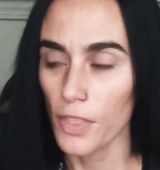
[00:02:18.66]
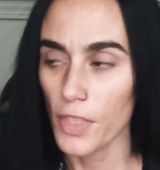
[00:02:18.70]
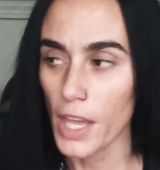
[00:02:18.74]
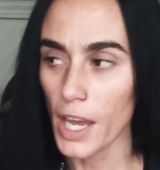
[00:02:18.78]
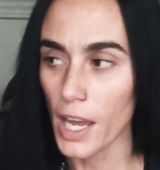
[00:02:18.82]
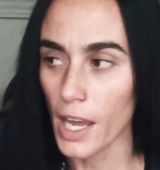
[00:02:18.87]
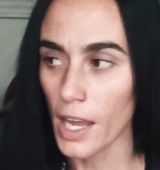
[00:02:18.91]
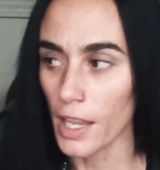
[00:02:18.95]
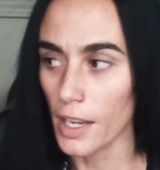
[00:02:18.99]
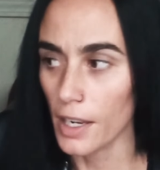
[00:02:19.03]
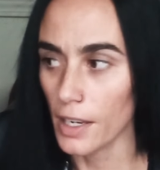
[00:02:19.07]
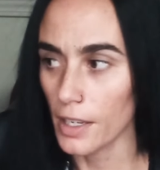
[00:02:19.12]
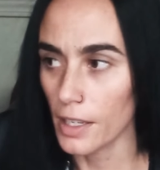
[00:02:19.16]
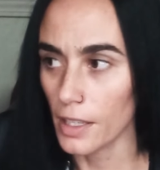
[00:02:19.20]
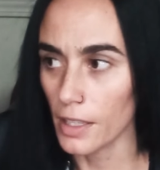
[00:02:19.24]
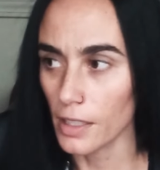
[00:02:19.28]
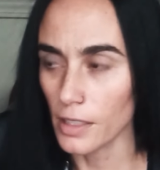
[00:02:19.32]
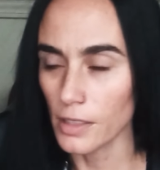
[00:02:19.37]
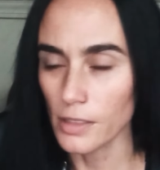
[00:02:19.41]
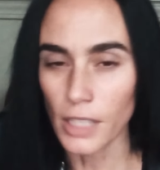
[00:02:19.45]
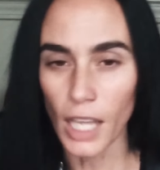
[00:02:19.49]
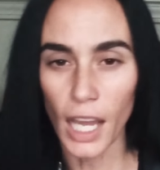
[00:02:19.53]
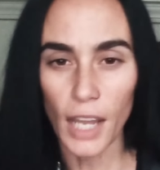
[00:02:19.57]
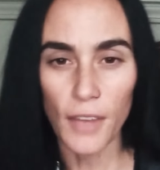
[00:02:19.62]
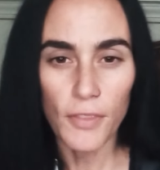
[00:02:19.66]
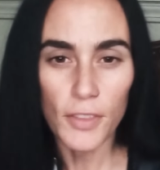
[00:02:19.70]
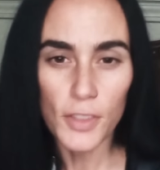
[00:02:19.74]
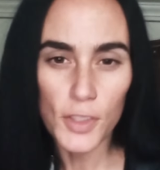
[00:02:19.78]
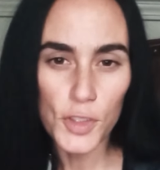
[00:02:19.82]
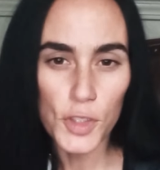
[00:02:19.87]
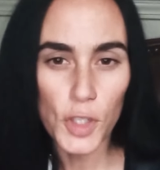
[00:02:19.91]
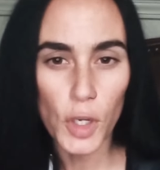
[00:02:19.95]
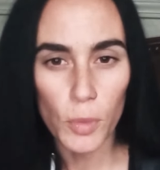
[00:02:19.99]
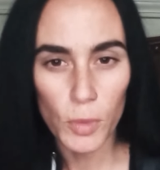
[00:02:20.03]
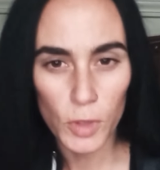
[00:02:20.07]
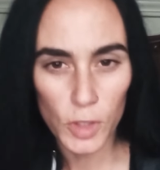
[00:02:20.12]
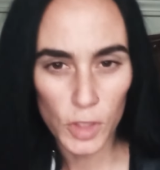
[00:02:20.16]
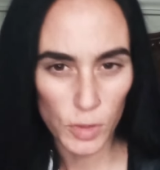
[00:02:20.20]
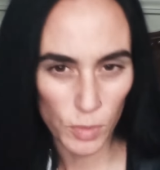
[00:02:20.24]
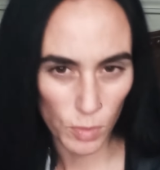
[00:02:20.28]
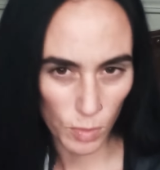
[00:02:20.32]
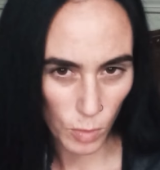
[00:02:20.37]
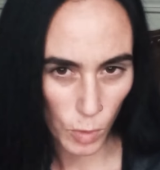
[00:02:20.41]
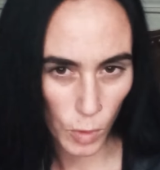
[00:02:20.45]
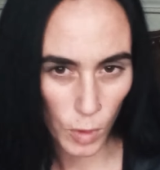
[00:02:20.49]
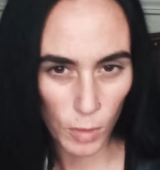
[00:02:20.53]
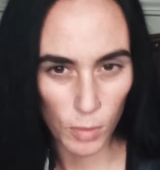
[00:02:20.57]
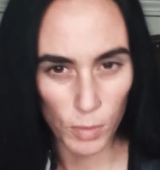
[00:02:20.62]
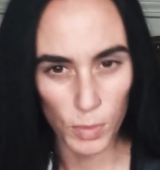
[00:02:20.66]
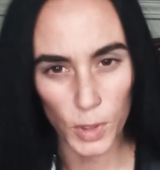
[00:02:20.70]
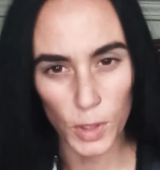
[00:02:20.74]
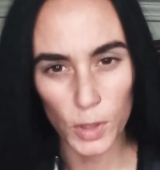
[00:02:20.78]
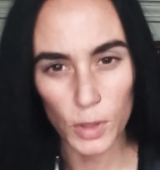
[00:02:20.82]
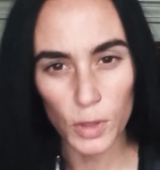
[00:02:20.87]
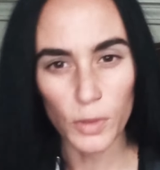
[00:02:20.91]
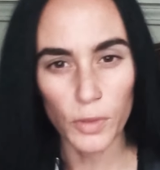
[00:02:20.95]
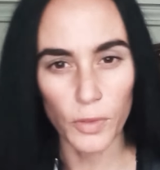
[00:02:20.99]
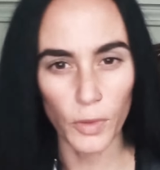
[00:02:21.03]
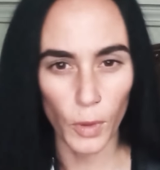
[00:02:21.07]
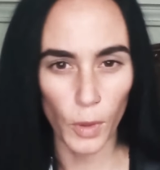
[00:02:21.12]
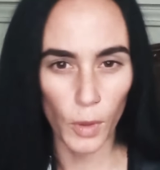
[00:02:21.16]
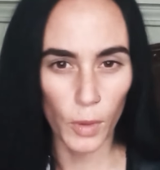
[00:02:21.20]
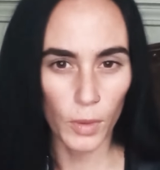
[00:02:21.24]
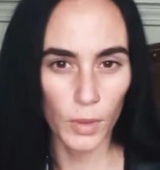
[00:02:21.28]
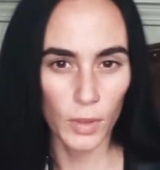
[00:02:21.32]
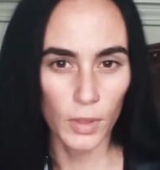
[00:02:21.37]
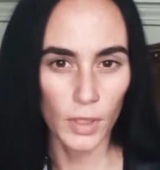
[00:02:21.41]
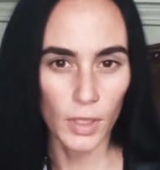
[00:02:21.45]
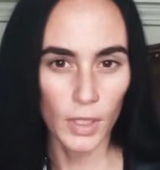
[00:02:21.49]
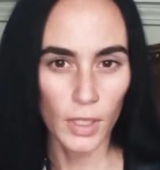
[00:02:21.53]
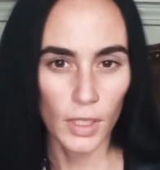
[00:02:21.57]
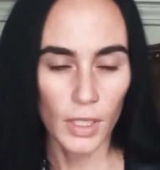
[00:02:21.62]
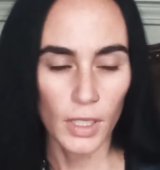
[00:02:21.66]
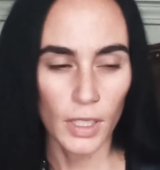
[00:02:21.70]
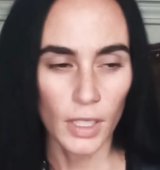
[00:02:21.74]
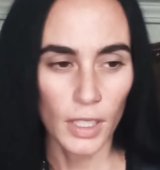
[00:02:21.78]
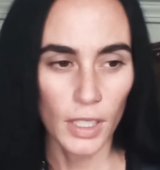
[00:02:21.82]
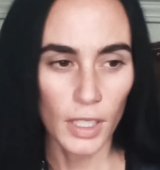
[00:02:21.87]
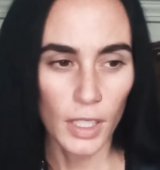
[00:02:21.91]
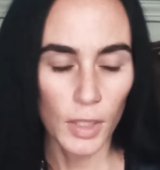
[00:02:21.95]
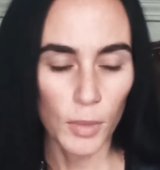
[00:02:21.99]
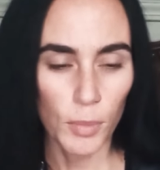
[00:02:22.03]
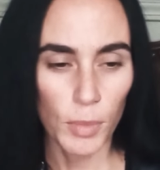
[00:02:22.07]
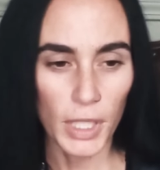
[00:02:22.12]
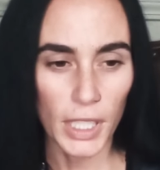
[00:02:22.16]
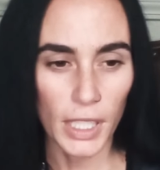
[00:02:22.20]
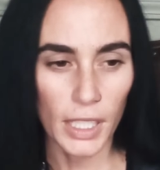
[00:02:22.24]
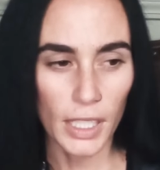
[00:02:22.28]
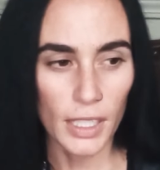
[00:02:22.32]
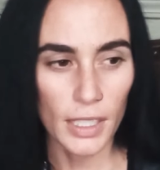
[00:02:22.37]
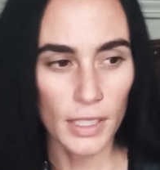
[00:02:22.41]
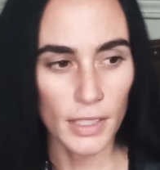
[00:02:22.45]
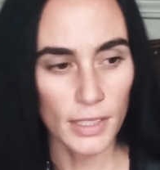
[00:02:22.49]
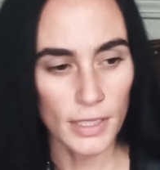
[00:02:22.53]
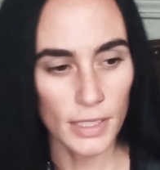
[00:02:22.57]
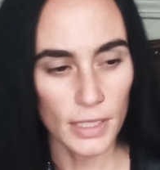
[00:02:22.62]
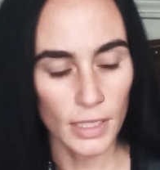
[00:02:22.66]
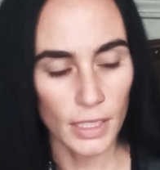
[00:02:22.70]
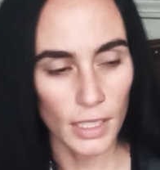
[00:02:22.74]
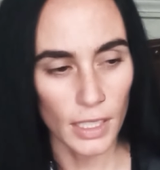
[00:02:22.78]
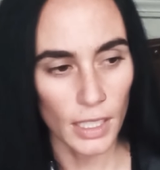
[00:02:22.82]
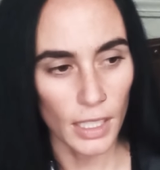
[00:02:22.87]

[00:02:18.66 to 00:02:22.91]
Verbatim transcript: that life is so much more beautiful because